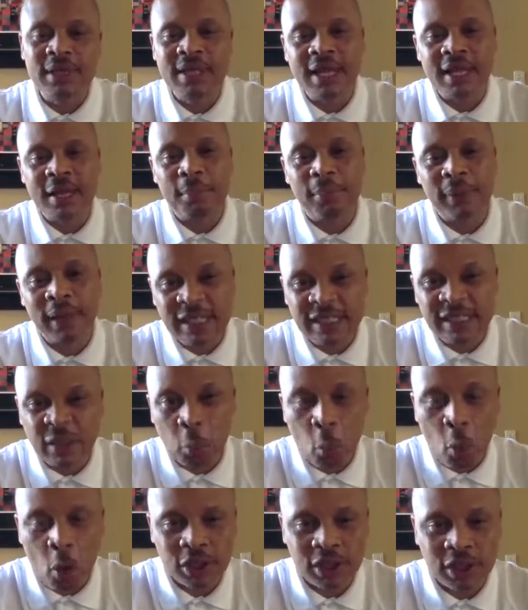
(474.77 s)
to be taking place
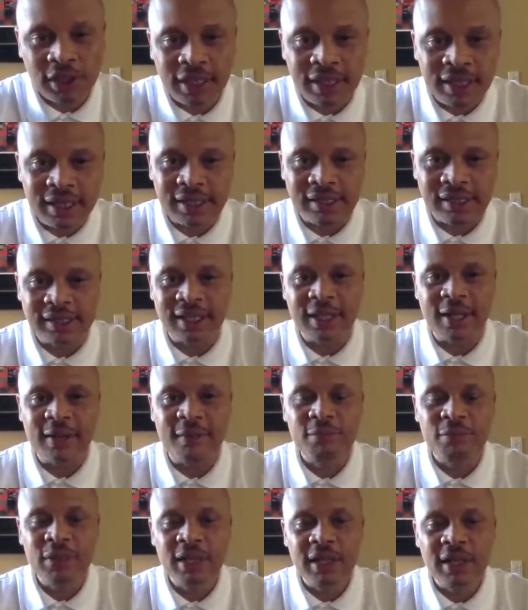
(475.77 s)
in Washington, D.C.
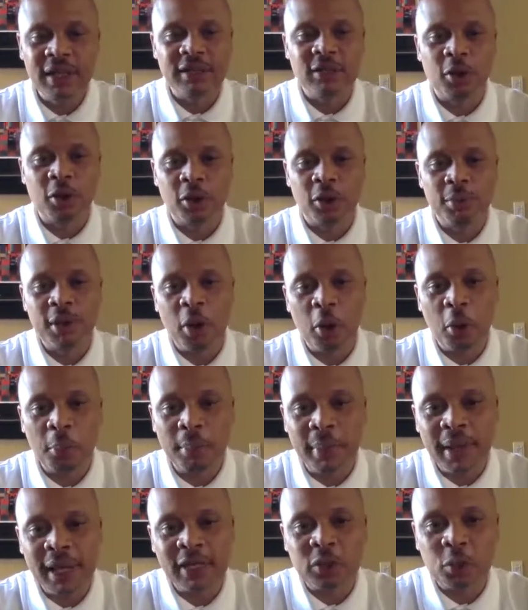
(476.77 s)
It's going to be
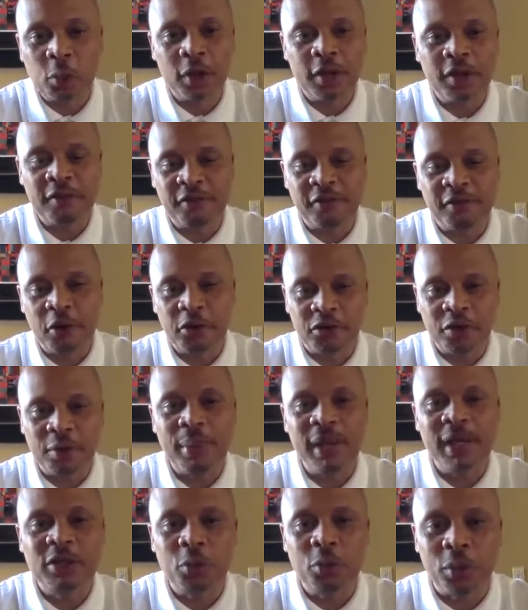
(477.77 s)
on May 21st and
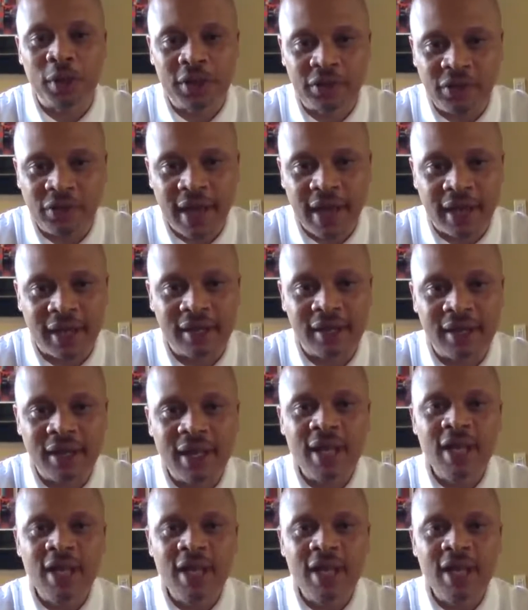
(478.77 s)
May 22nd.